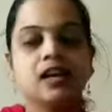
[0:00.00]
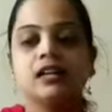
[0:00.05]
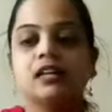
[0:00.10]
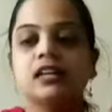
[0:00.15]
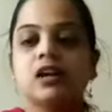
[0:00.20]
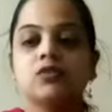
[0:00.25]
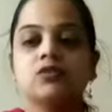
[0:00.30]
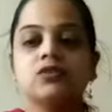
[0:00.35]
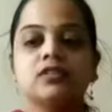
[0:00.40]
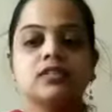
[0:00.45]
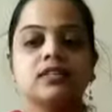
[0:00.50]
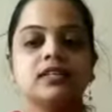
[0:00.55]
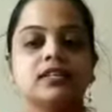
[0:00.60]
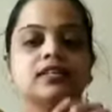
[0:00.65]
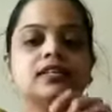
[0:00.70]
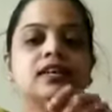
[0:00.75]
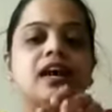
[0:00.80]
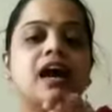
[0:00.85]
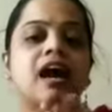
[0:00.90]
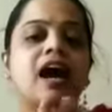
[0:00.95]
Now see,
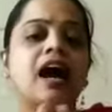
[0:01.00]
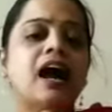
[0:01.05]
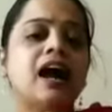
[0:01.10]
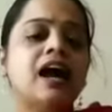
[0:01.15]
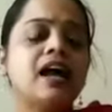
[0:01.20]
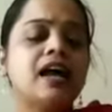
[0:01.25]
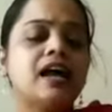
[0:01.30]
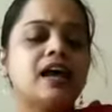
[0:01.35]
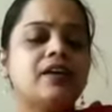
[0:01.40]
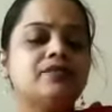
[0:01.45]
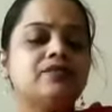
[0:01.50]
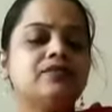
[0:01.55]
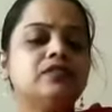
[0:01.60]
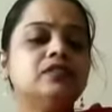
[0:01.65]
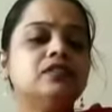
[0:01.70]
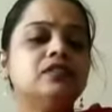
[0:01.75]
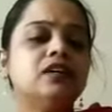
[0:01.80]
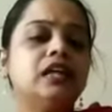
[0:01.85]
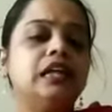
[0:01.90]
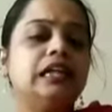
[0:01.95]
I have
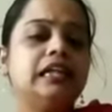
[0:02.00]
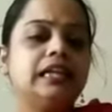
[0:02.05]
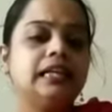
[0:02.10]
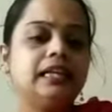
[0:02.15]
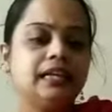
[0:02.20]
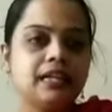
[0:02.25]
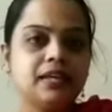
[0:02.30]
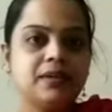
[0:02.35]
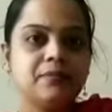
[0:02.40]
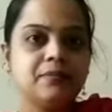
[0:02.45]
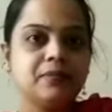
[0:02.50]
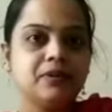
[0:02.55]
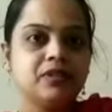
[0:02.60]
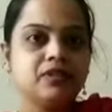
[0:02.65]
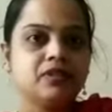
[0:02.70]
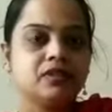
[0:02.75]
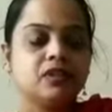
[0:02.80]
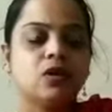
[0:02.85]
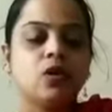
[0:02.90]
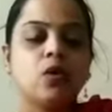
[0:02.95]
a lemon
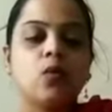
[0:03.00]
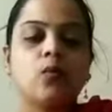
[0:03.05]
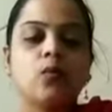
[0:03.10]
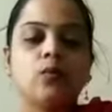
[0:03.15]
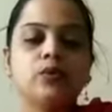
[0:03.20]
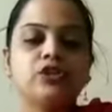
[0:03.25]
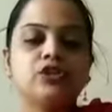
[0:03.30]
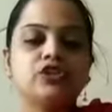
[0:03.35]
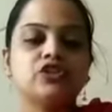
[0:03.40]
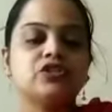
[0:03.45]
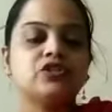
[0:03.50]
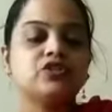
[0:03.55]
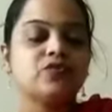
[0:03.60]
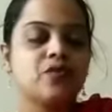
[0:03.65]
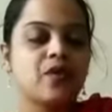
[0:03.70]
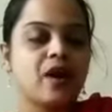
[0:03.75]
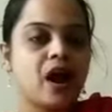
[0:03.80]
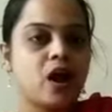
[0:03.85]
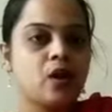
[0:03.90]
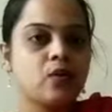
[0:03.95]
which is
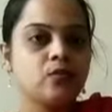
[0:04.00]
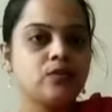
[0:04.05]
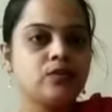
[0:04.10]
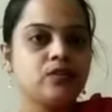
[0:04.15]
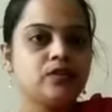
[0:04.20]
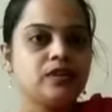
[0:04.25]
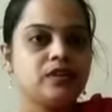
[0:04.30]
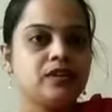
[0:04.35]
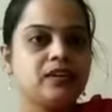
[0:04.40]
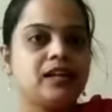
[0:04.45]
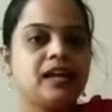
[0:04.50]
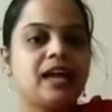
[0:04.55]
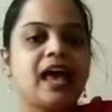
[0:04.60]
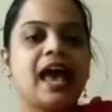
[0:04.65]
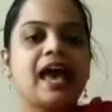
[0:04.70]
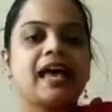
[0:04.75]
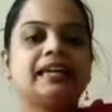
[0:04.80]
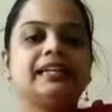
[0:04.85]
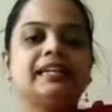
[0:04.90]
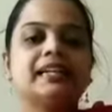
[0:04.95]
round
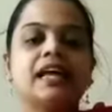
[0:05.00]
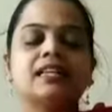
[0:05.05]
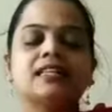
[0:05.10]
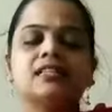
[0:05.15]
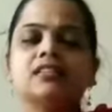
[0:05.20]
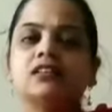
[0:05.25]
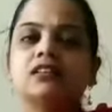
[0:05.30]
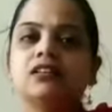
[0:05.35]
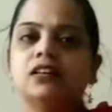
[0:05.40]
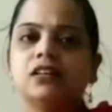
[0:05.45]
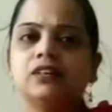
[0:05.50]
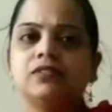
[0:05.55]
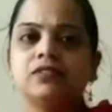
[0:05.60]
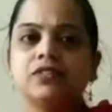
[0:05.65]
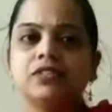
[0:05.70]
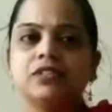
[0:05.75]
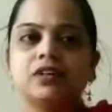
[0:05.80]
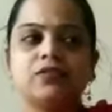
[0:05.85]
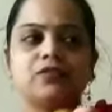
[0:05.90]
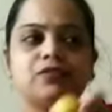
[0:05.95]
and it has a curved
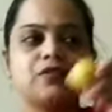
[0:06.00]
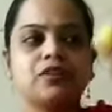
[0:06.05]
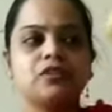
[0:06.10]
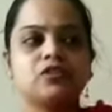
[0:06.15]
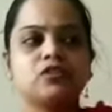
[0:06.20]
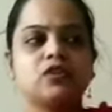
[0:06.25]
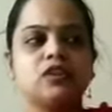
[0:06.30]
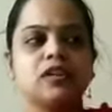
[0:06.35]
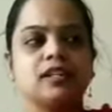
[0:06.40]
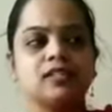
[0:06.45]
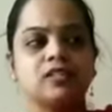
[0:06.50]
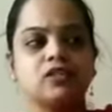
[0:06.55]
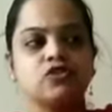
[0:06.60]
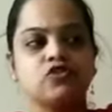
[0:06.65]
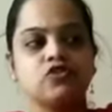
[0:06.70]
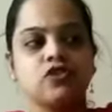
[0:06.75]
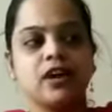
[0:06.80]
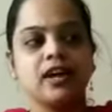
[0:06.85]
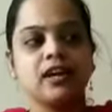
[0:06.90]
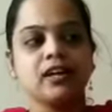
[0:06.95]
surface. So let's
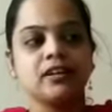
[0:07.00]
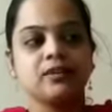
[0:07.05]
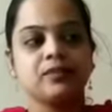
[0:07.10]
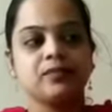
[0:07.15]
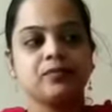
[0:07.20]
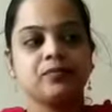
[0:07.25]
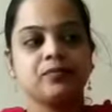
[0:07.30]
check.